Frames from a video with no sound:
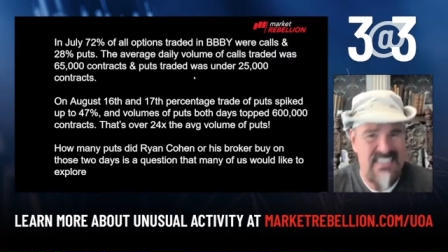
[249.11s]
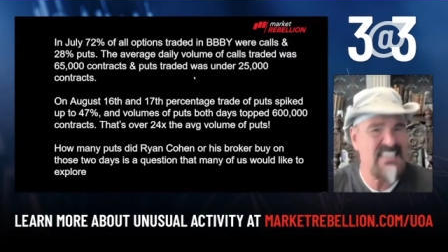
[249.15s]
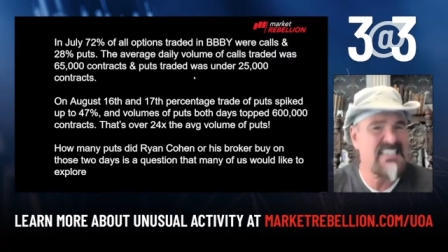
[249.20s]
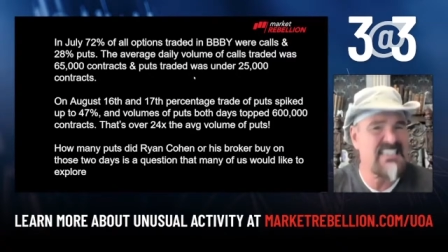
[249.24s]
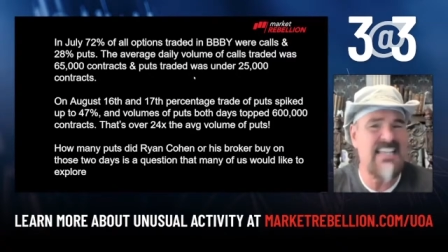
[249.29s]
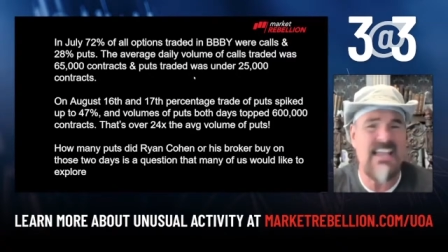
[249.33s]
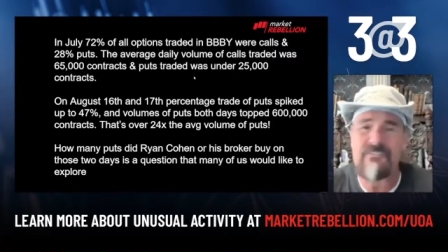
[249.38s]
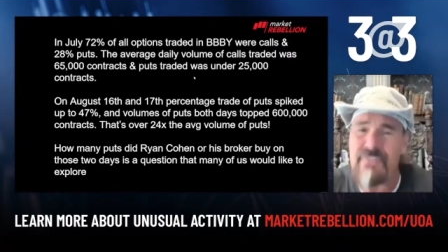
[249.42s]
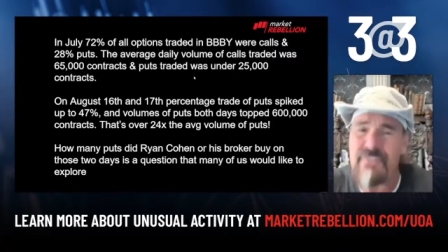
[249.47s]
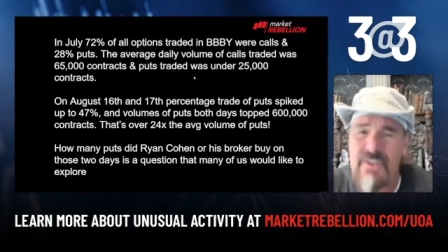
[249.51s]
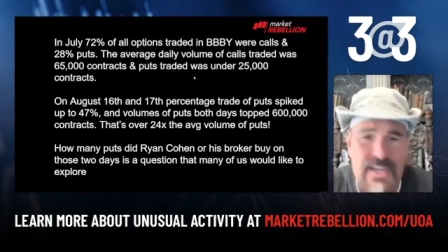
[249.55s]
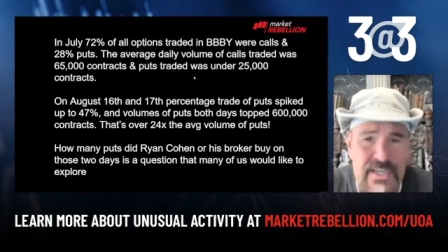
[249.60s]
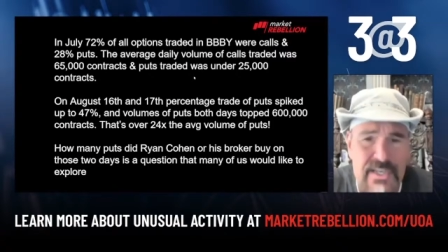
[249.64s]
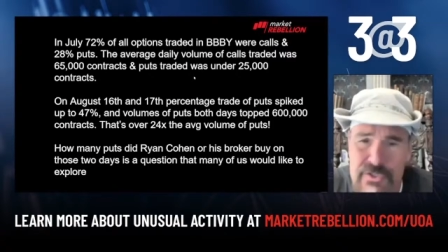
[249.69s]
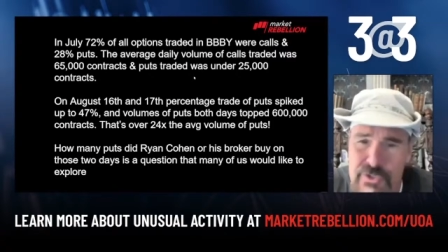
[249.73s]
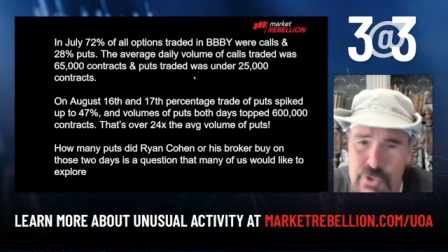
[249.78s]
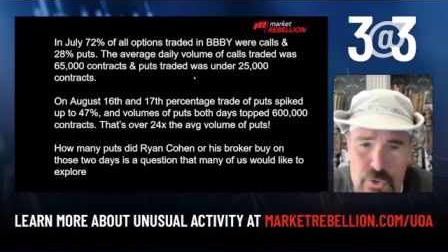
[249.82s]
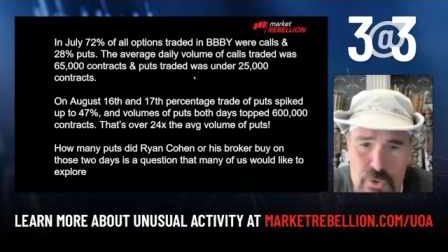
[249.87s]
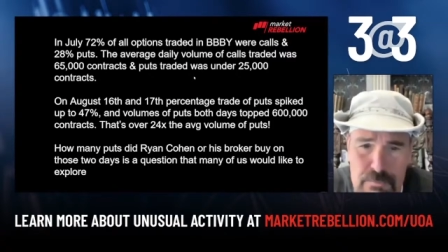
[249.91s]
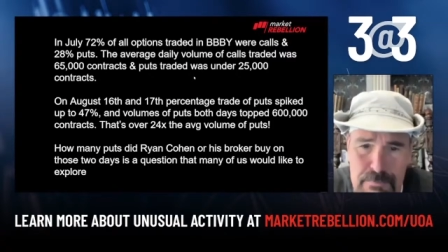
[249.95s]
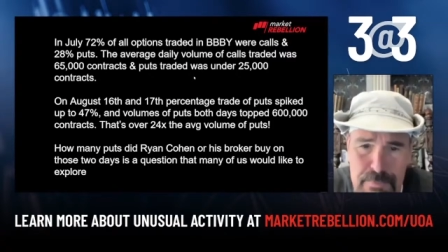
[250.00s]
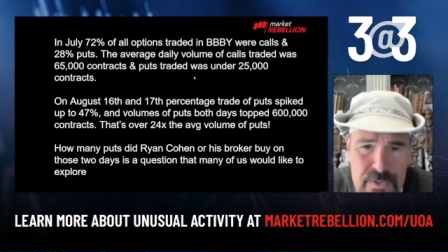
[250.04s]

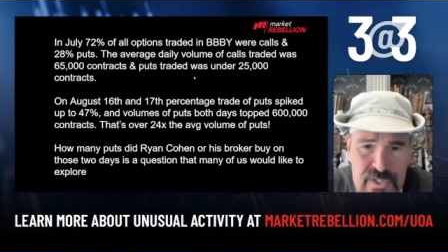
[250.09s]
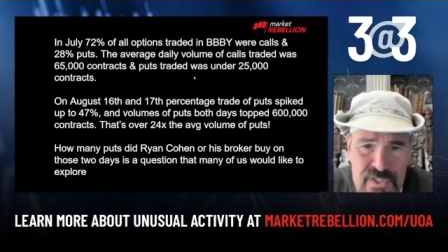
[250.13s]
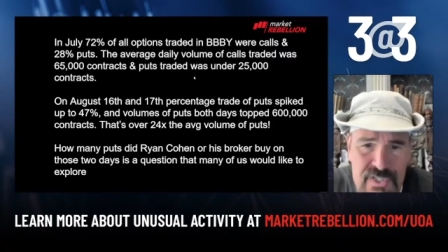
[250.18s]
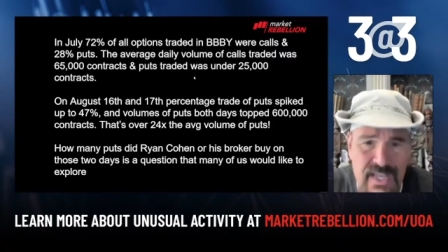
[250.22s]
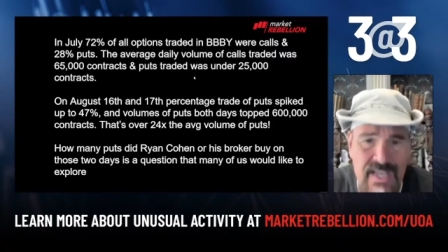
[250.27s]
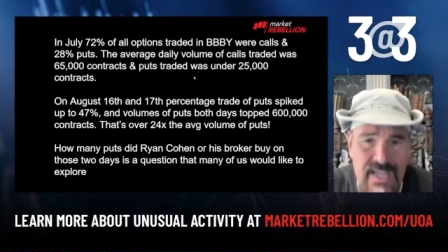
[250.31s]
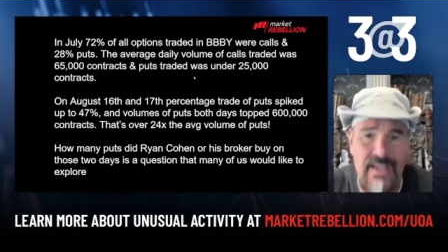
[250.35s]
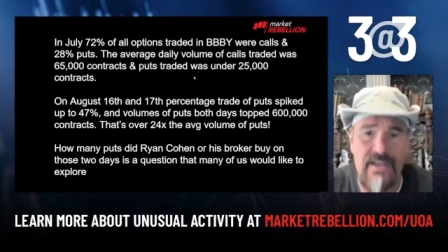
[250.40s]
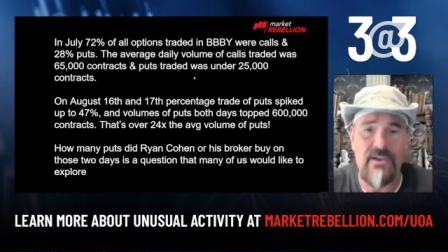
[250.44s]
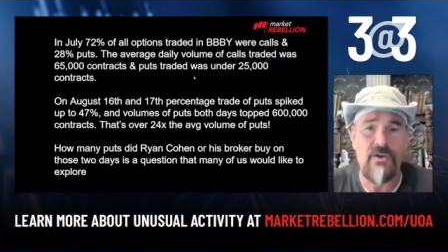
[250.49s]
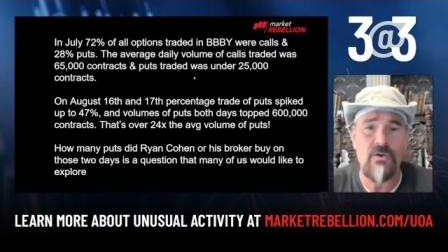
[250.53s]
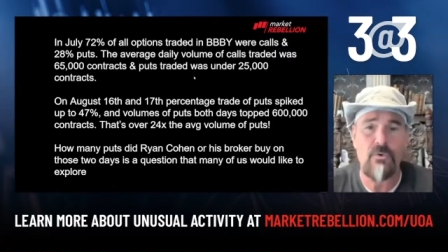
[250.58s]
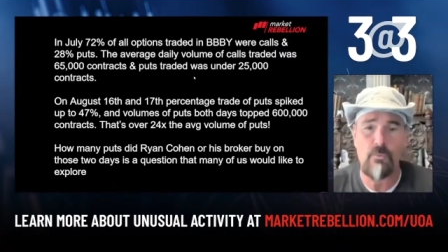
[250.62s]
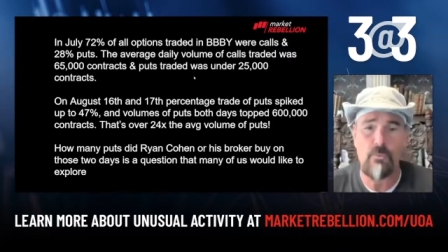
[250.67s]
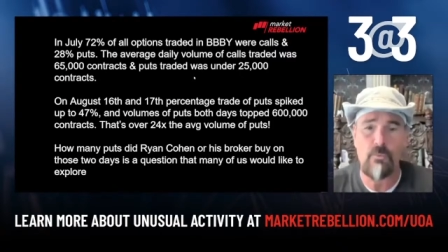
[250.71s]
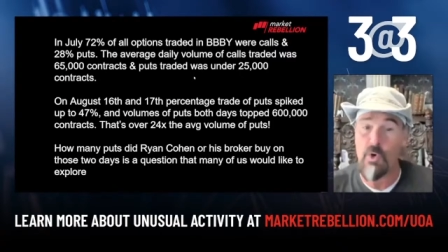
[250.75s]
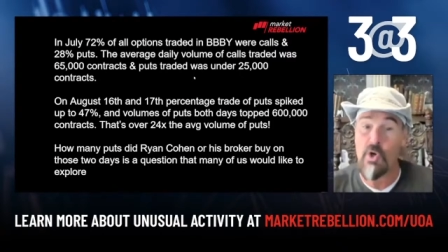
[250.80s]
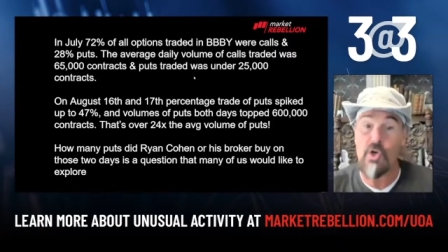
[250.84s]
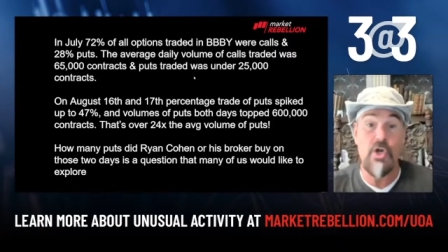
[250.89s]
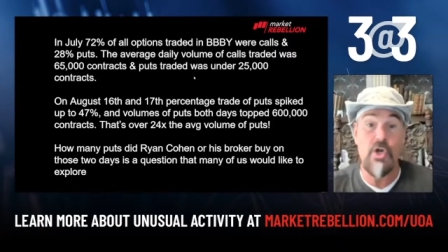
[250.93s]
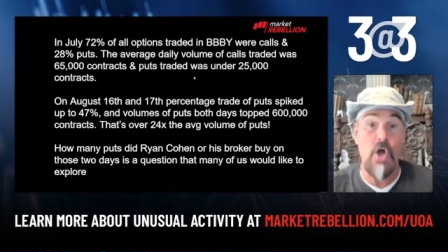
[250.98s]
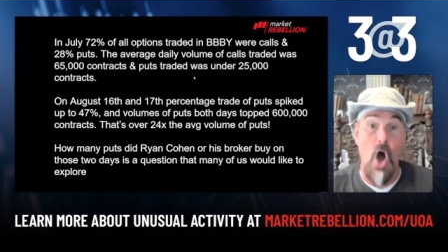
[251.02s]
72%
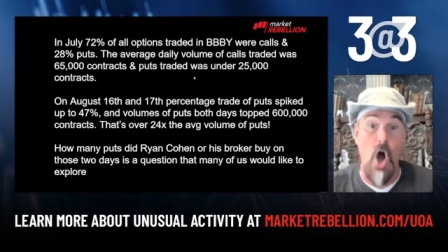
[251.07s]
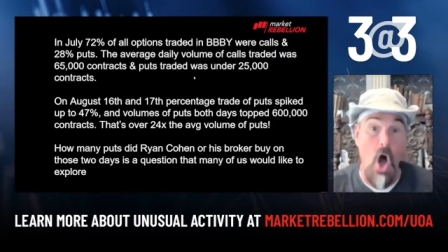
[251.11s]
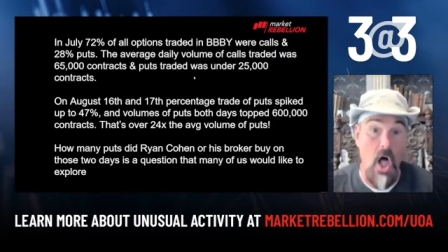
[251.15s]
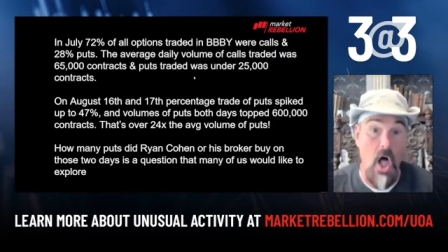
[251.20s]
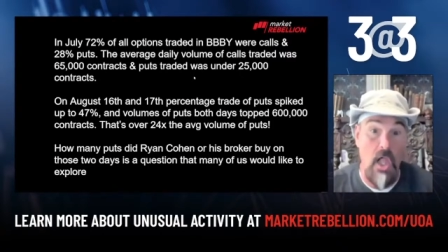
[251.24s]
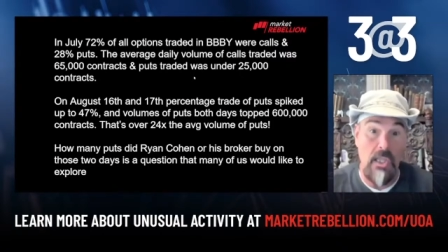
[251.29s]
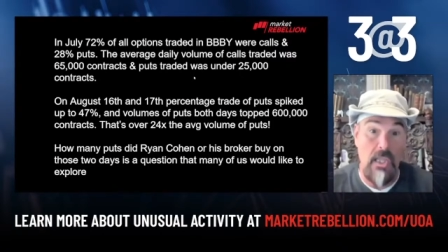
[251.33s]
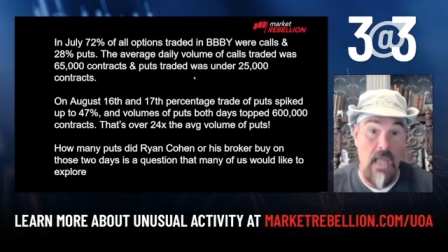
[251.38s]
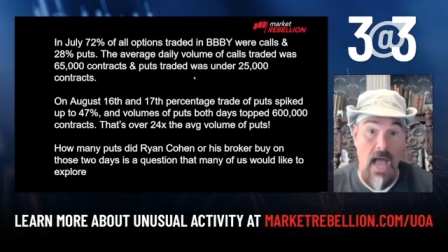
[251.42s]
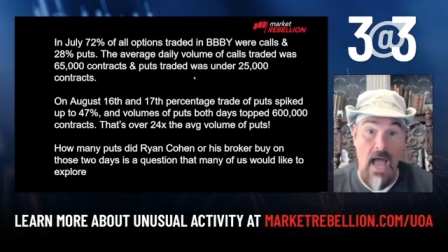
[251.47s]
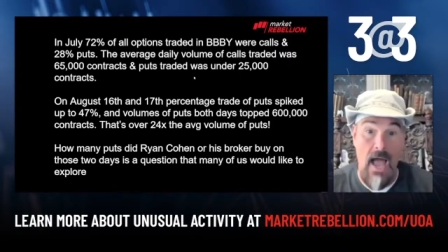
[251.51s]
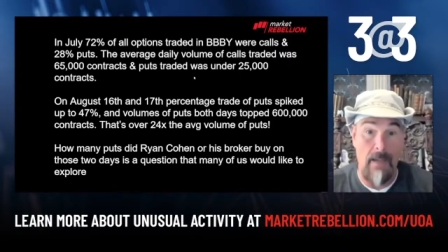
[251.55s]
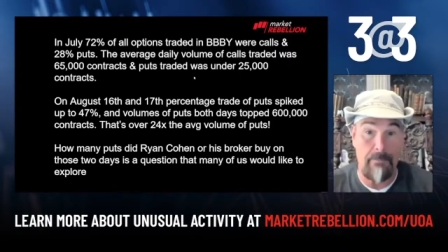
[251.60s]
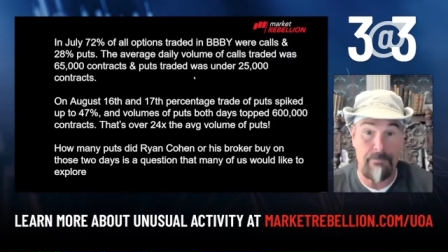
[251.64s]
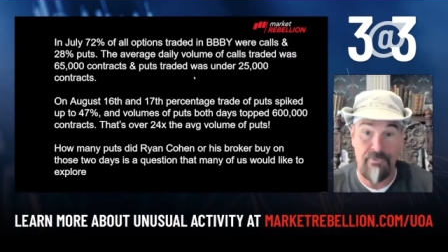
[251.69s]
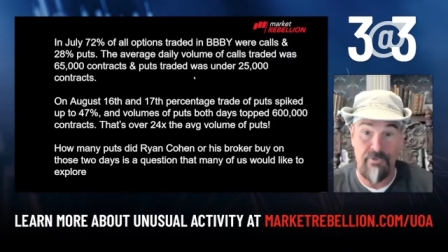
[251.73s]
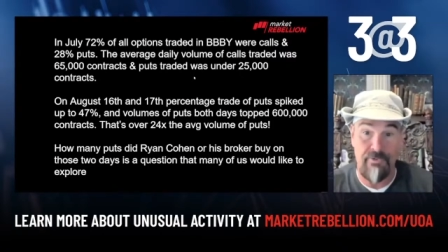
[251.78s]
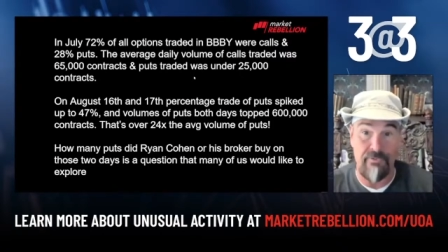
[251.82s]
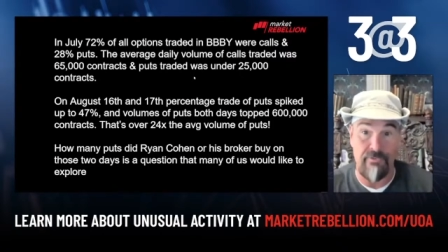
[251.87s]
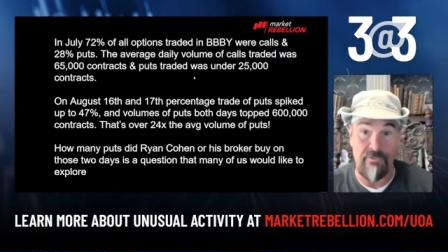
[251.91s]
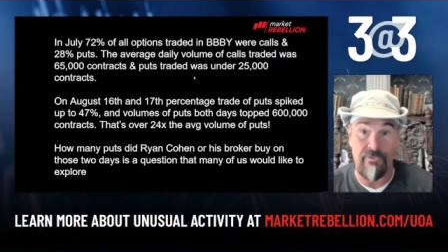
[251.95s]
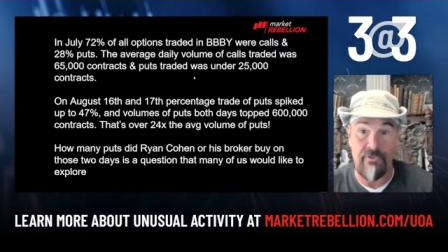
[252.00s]
were call
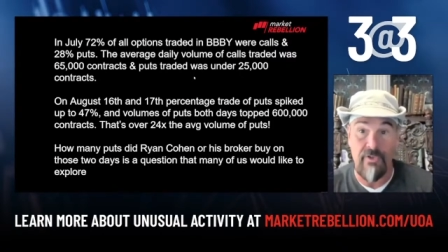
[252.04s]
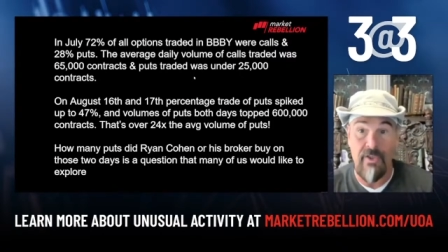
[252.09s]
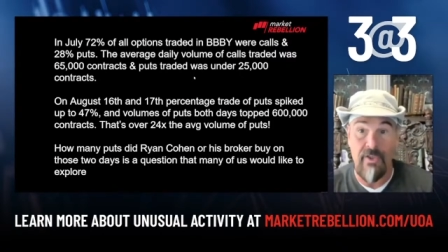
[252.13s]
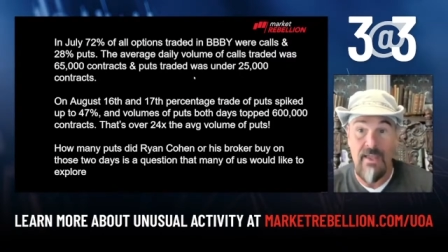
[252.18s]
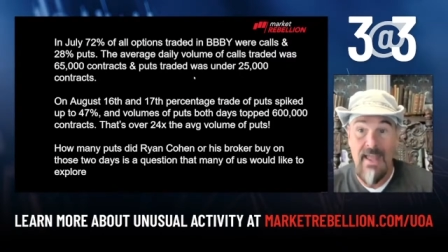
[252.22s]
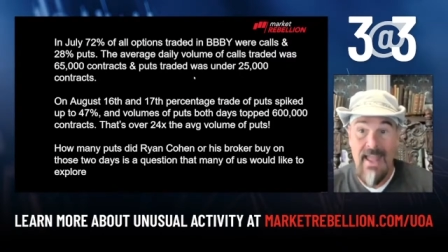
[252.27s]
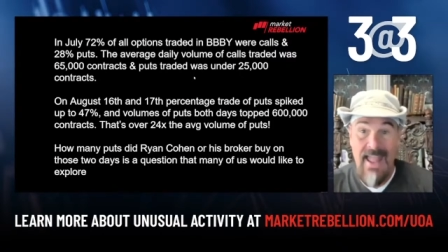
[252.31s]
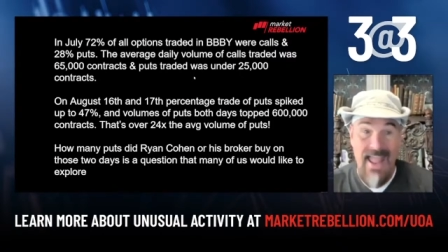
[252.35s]
options.